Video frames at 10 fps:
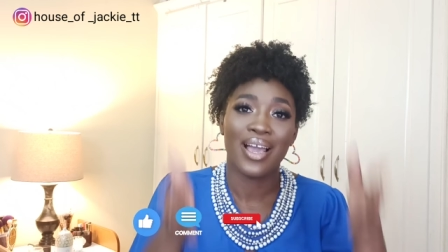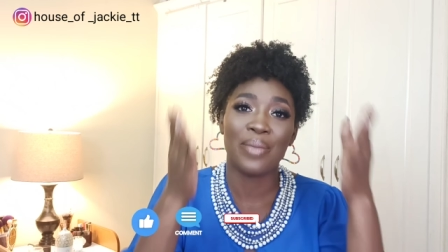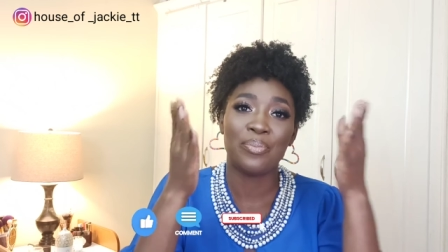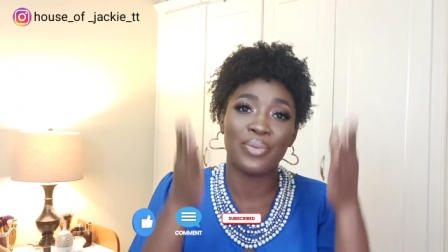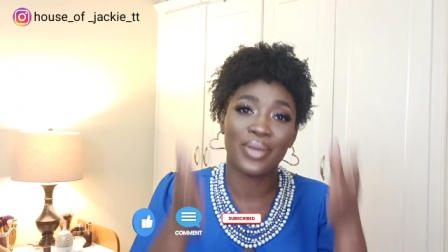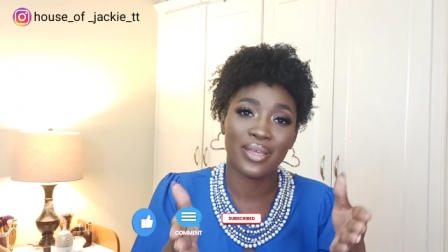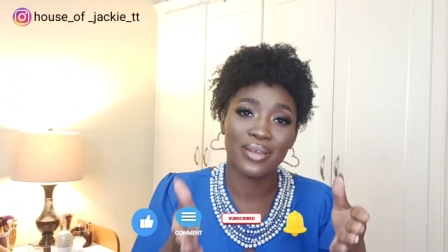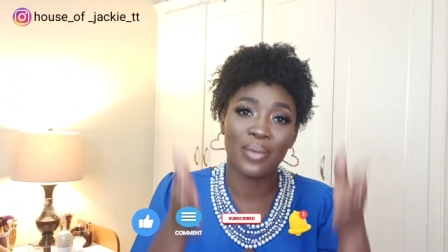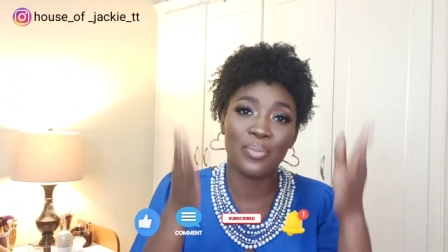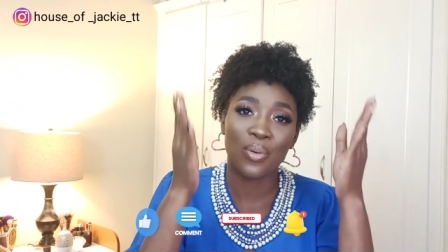i'm
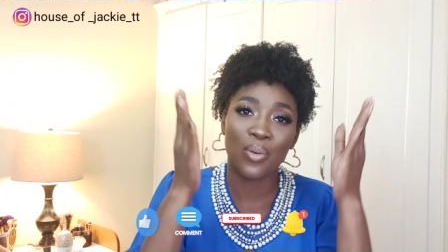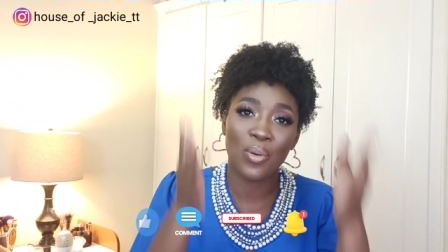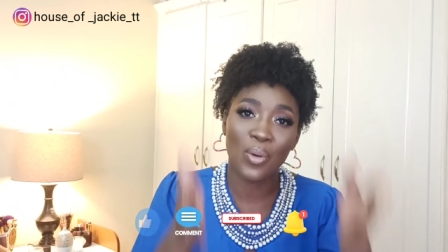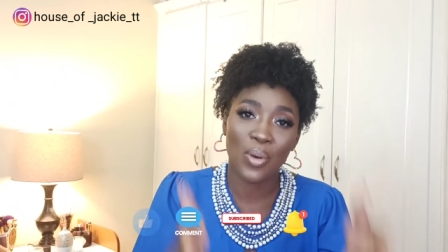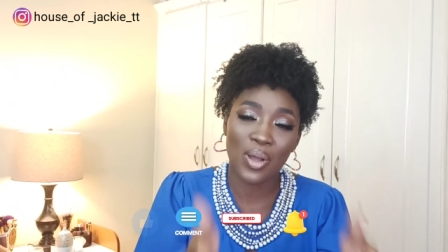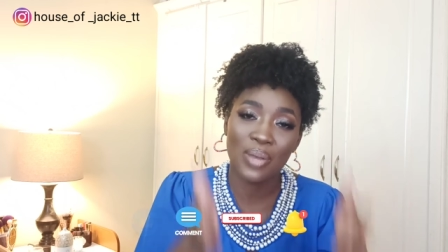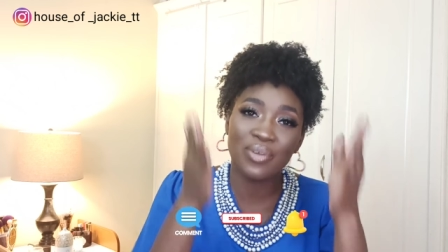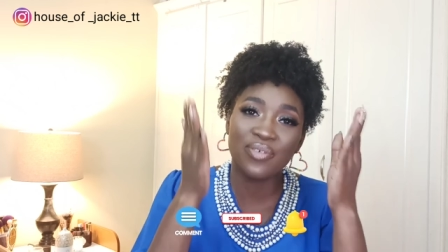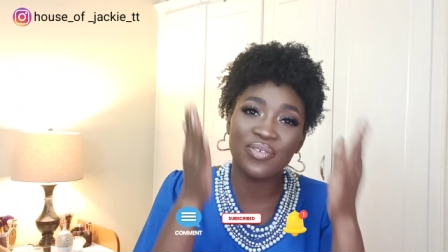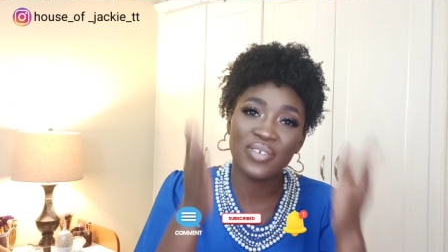picking up all
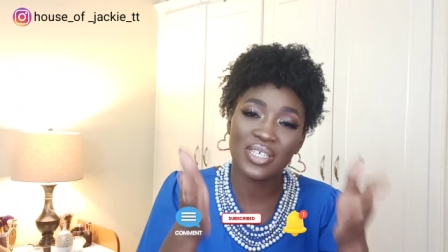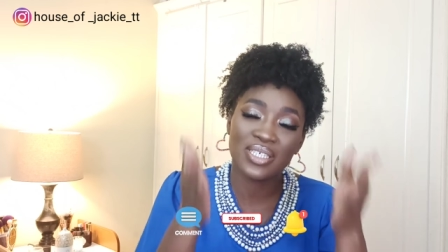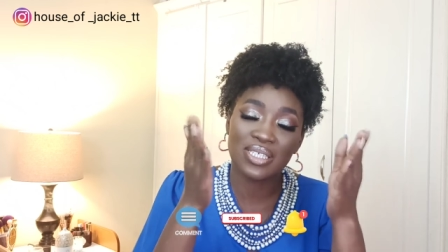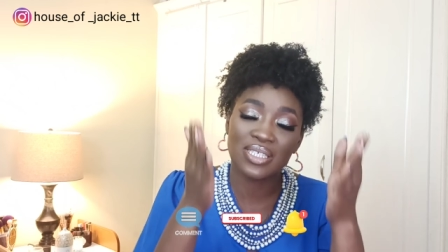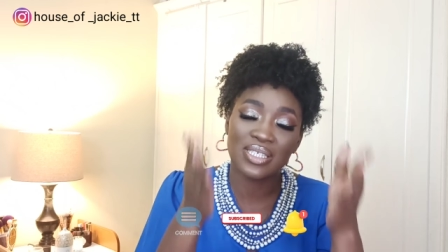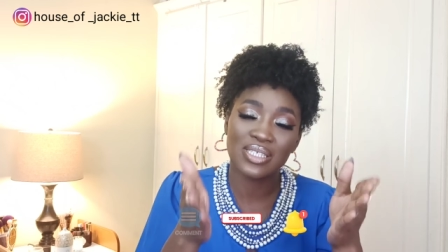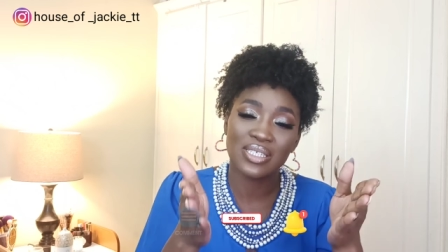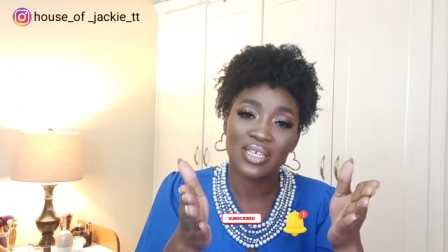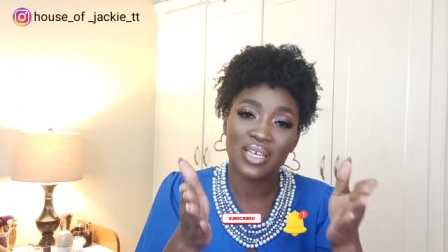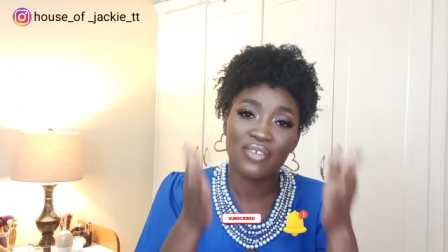my first
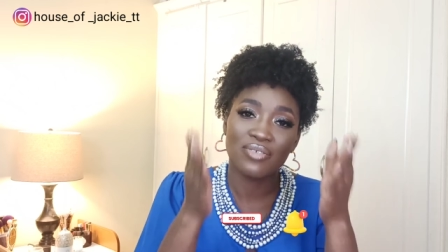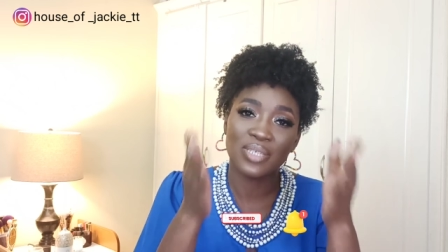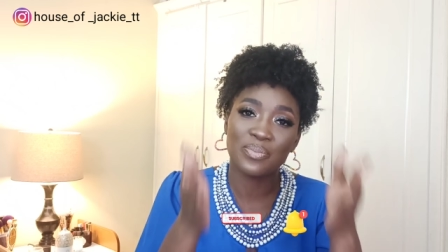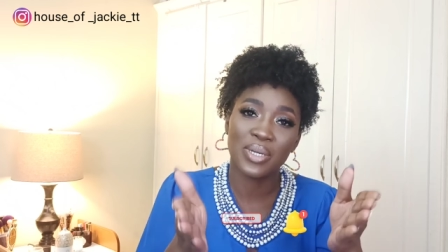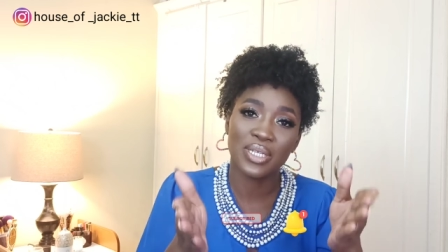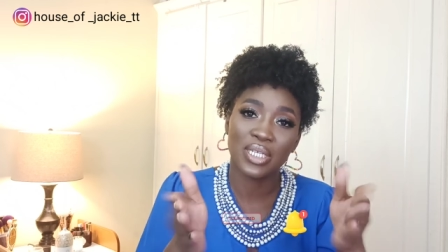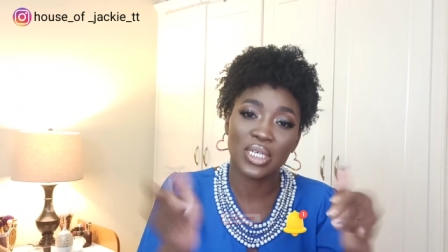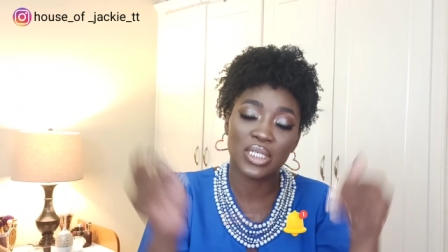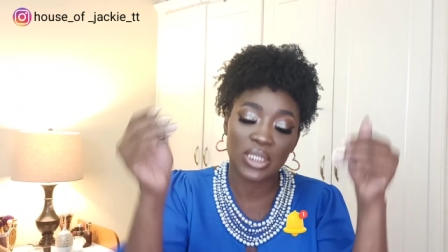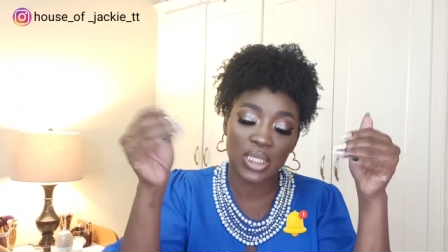
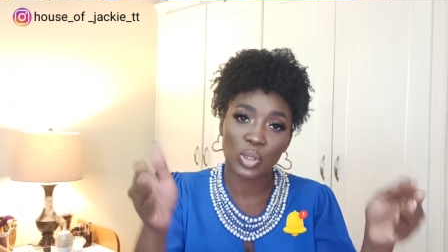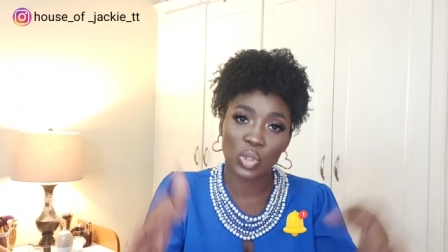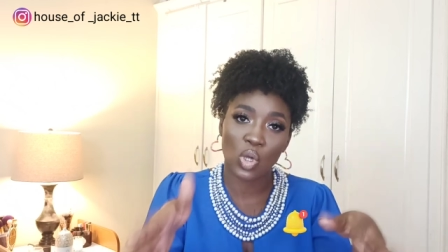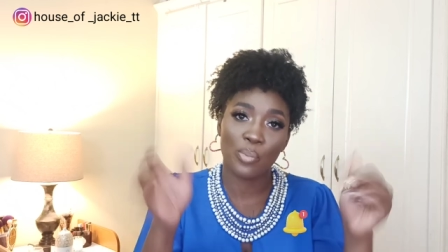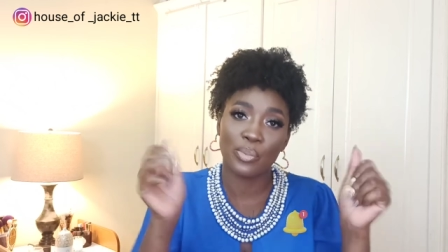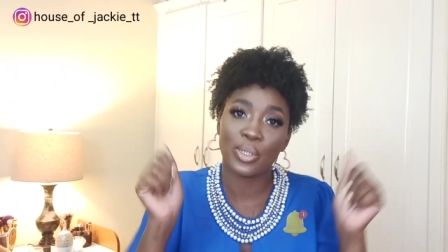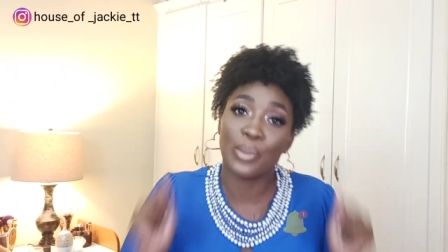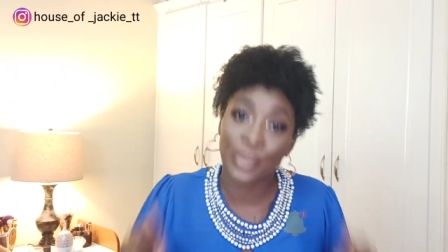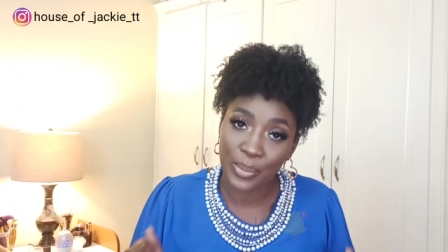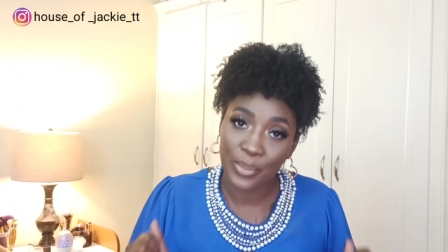responders box down
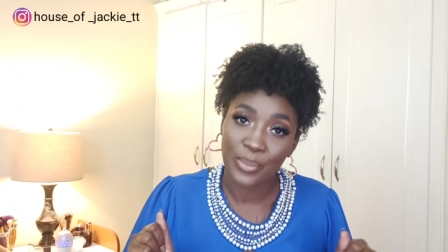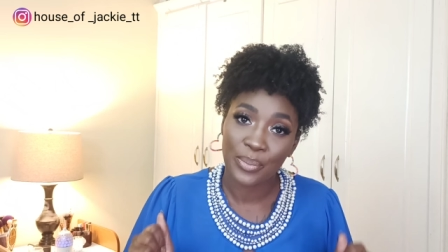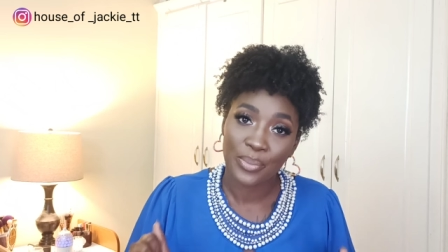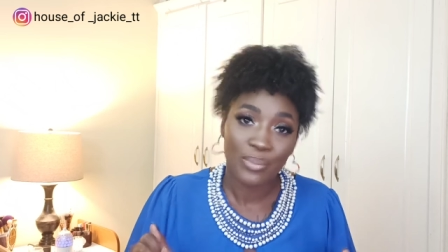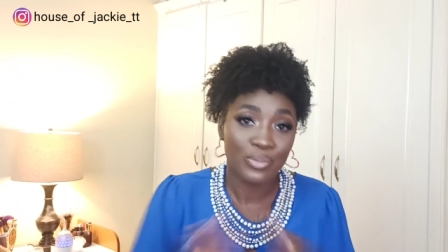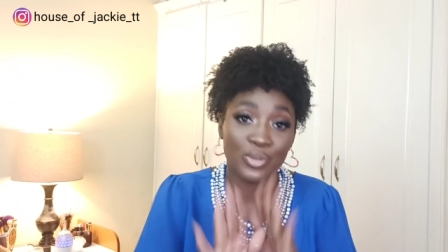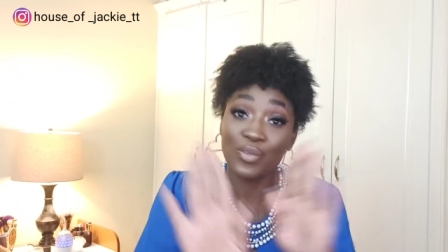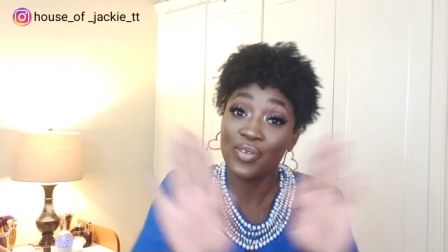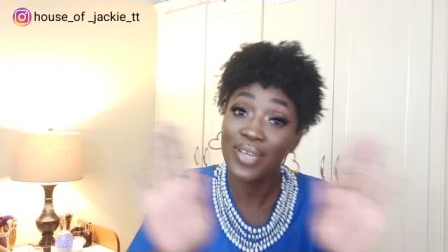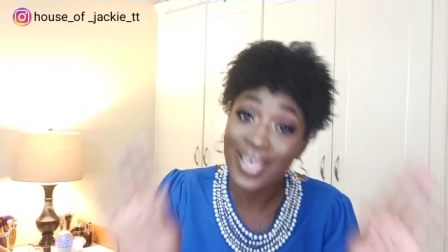below
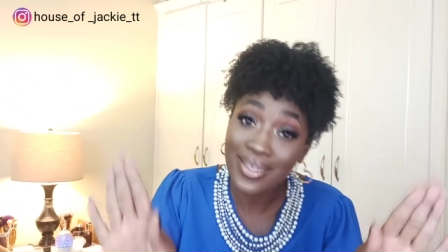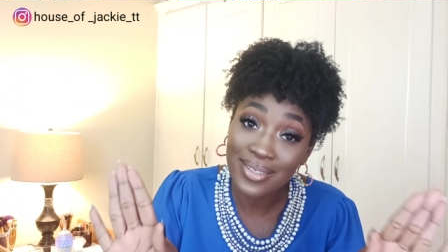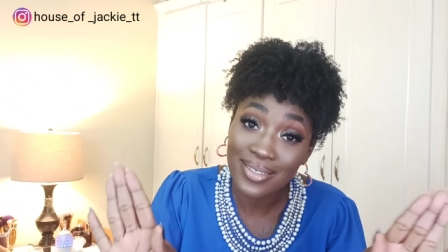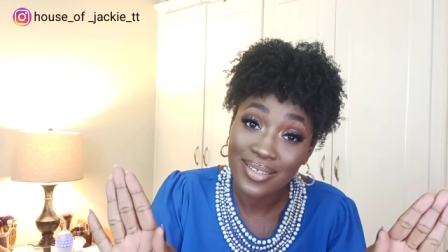don't forget